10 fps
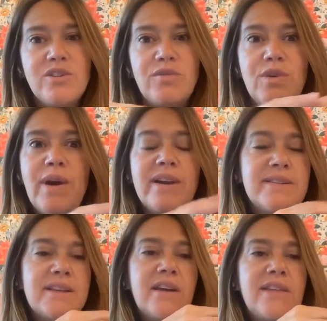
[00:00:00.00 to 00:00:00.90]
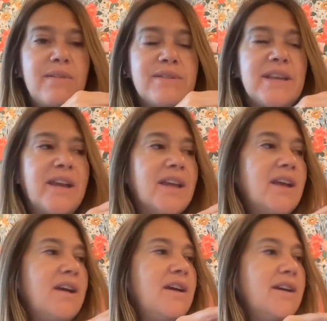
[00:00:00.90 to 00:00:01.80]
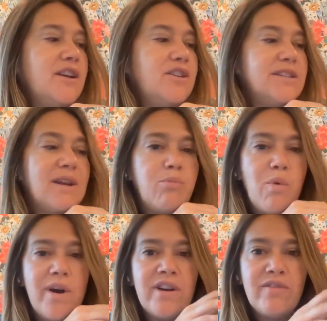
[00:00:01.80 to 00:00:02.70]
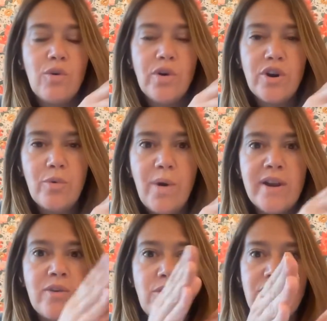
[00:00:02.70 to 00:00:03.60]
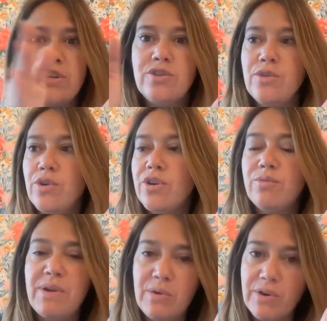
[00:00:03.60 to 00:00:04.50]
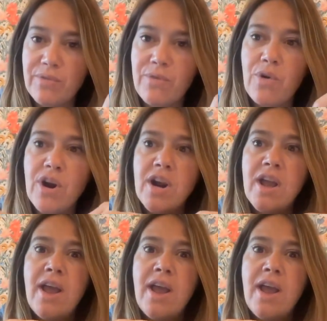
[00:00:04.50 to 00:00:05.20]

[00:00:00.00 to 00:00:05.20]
So if you had a sale that was like, here's step 1 of quarter 1, quarter 2, quarter 3, quarter 4,